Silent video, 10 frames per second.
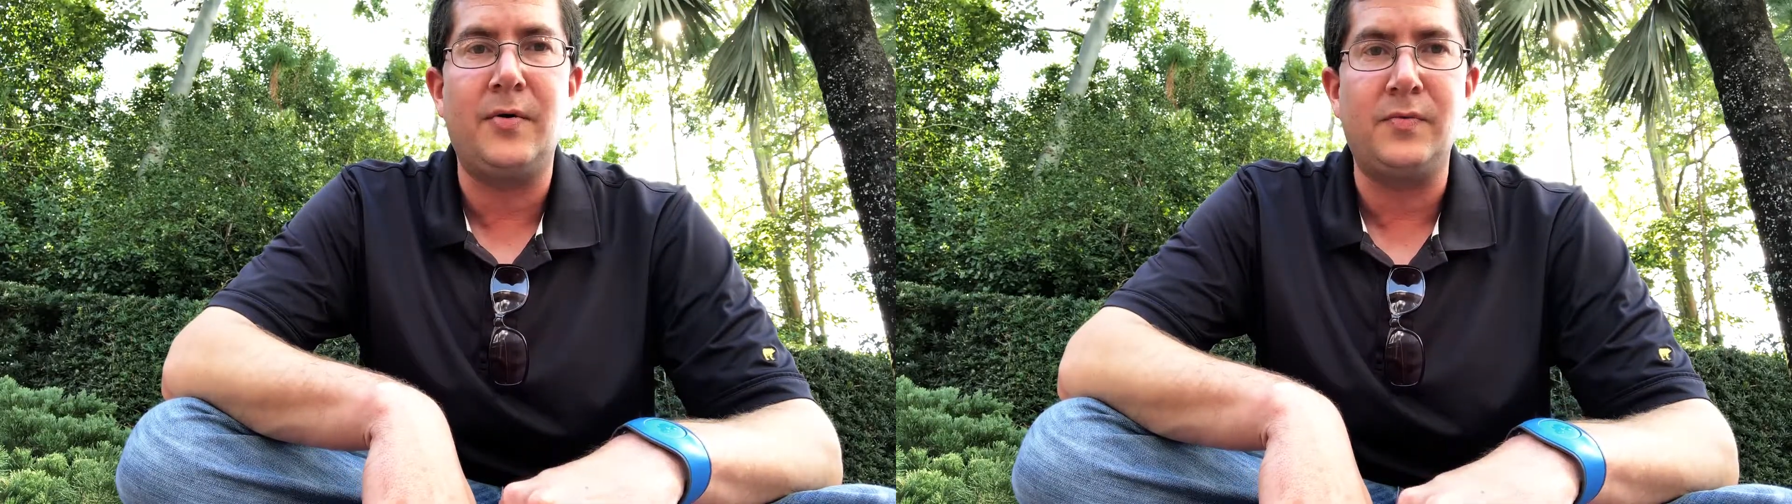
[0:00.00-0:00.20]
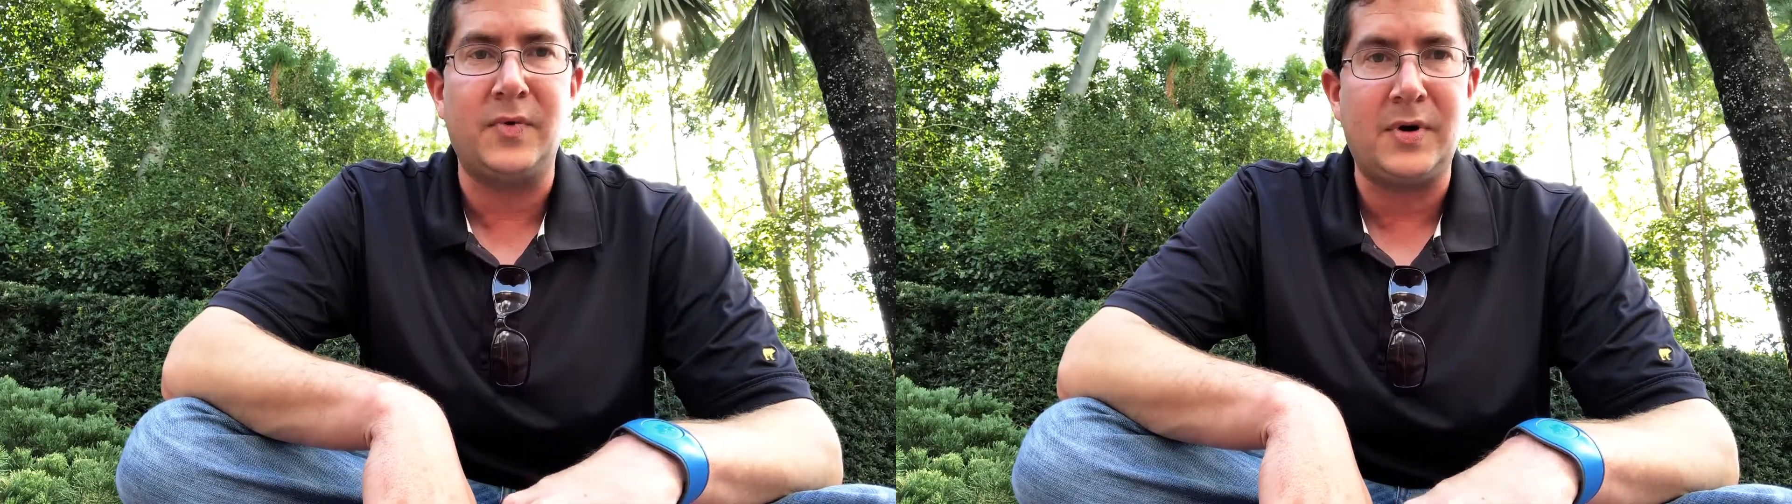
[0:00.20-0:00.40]

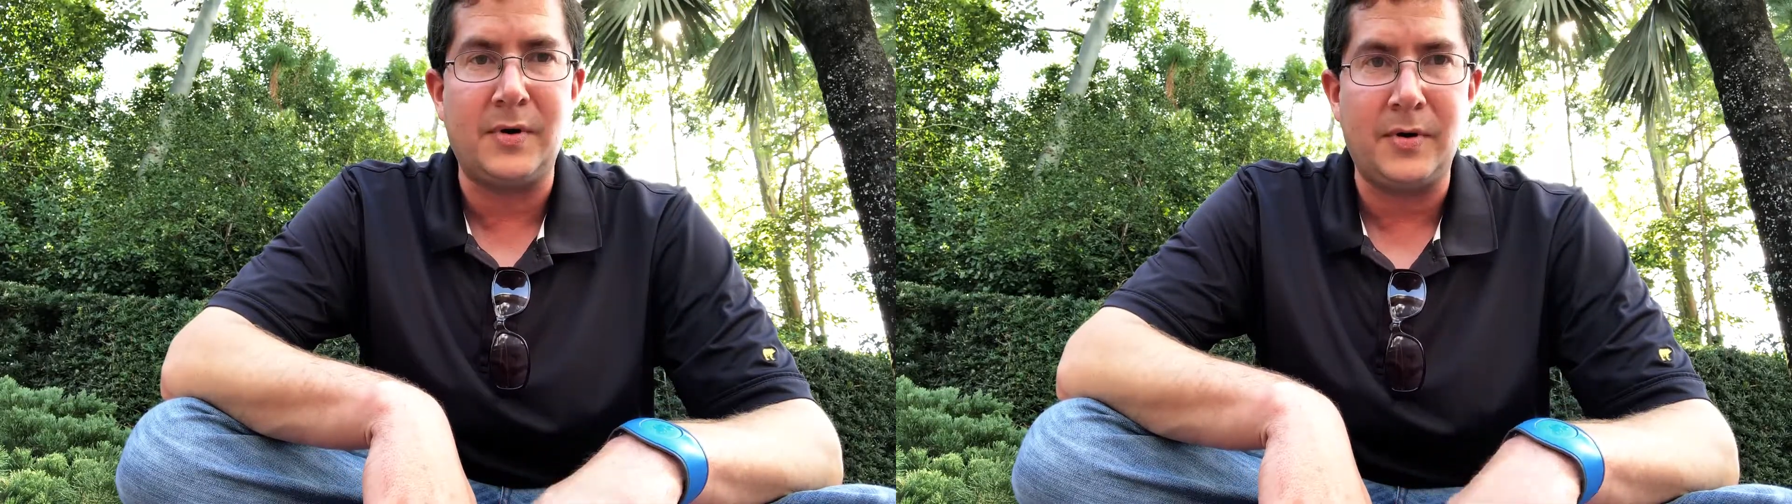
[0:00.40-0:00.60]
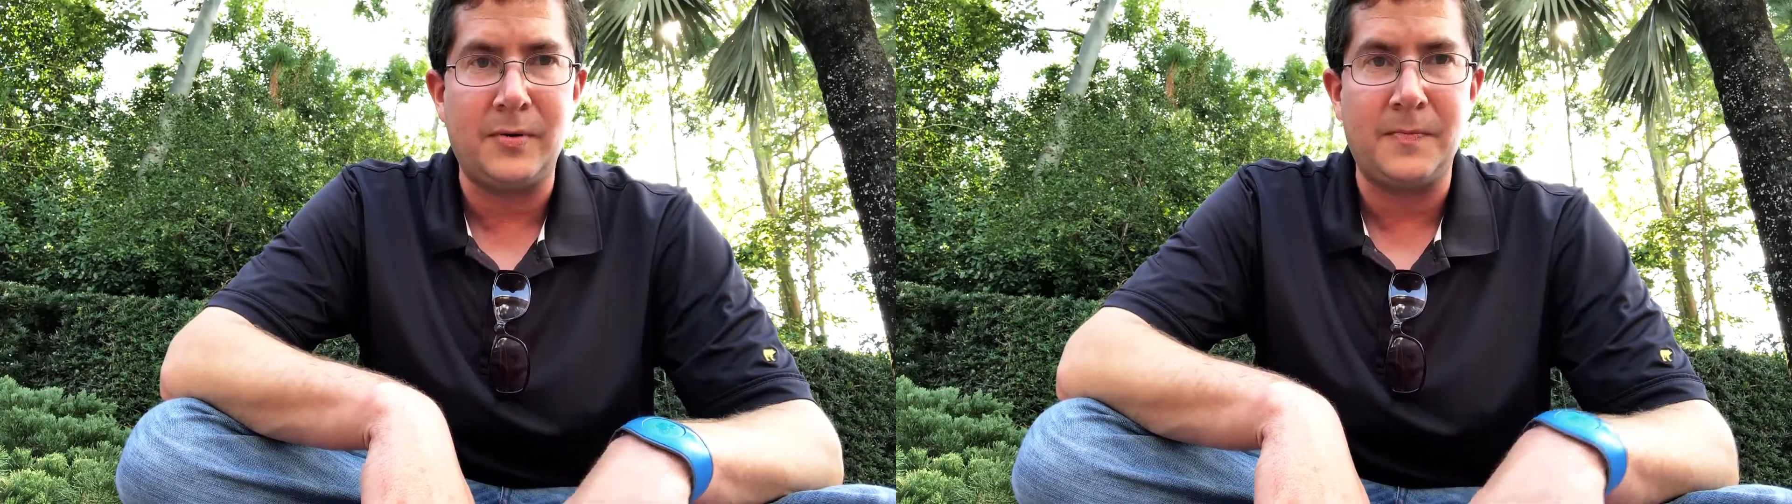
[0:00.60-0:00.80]
own
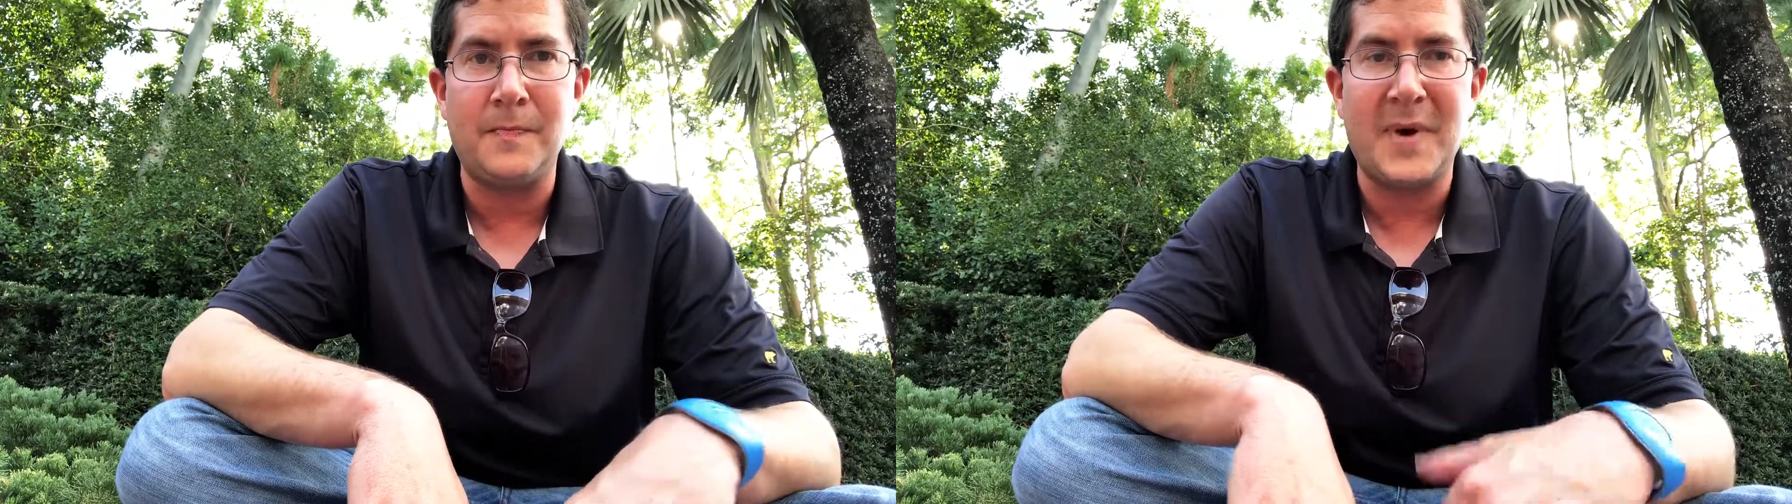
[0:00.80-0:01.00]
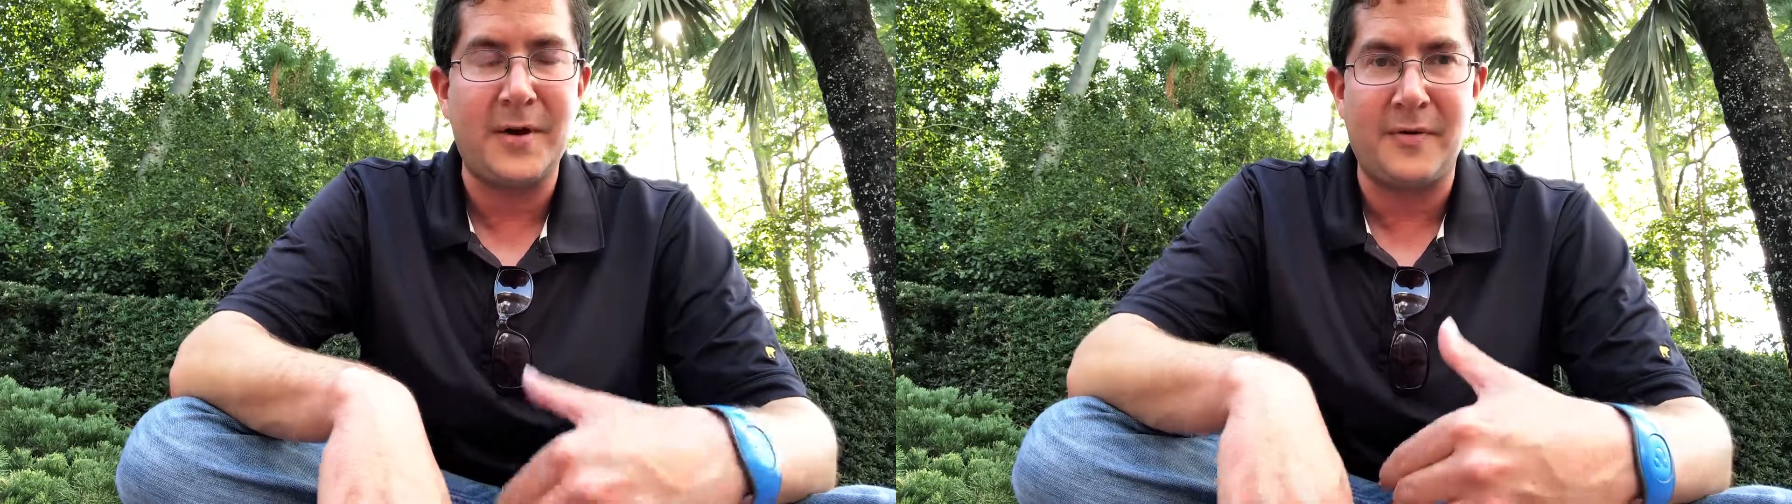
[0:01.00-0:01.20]
little
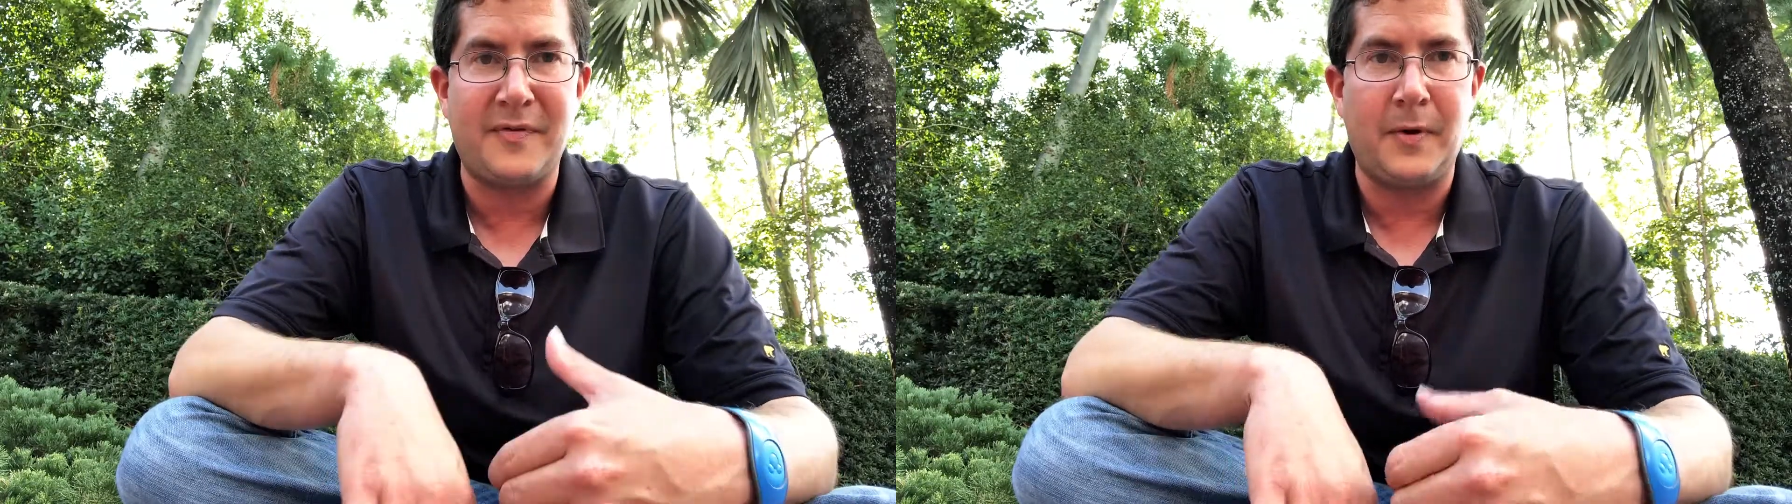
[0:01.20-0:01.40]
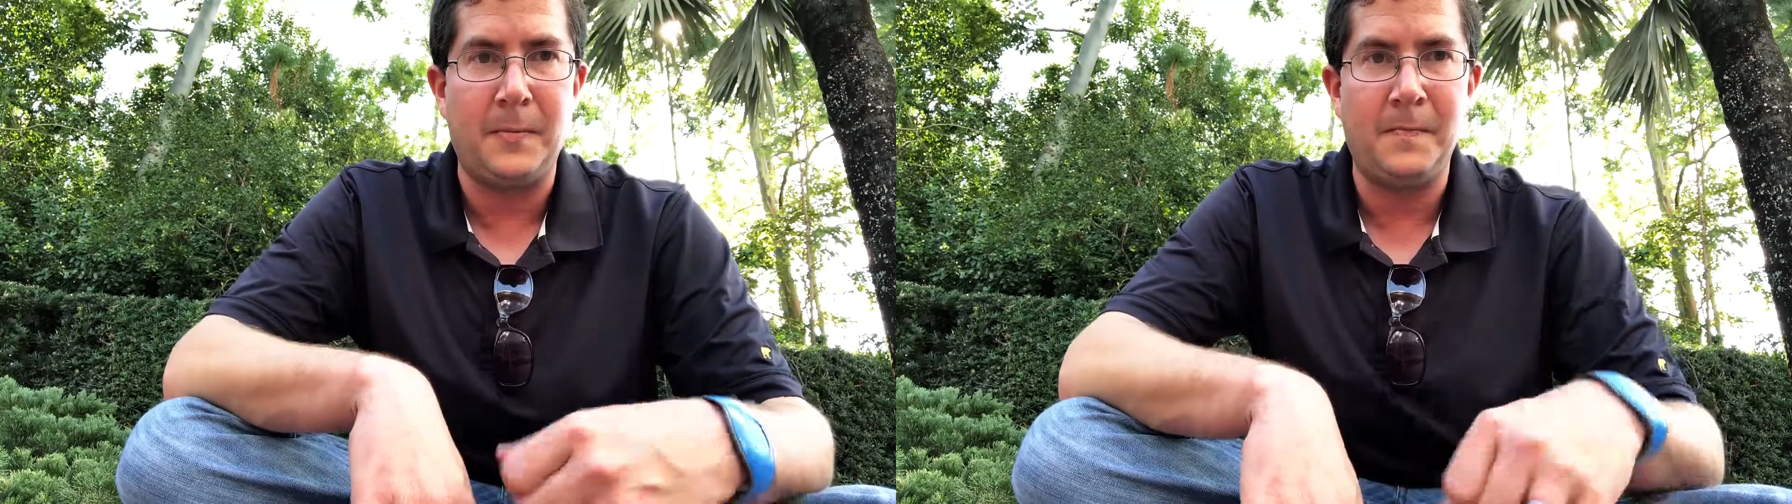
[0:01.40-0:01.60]

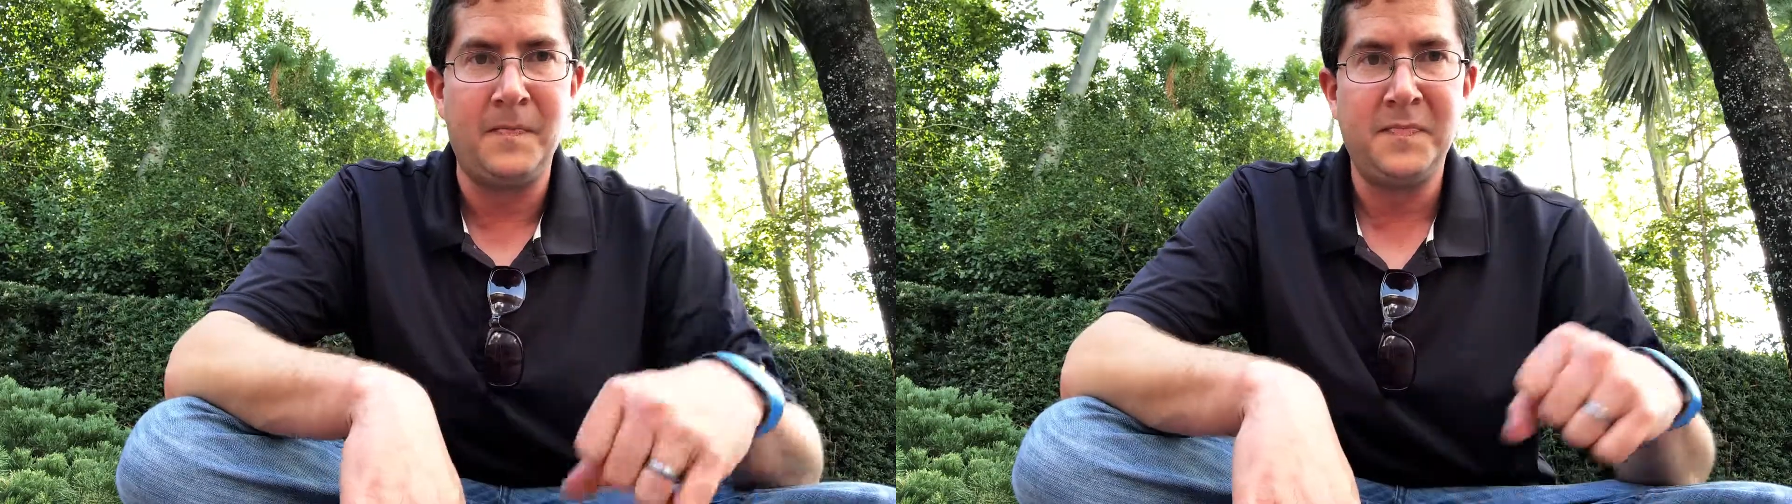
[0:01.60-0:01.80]
microphone.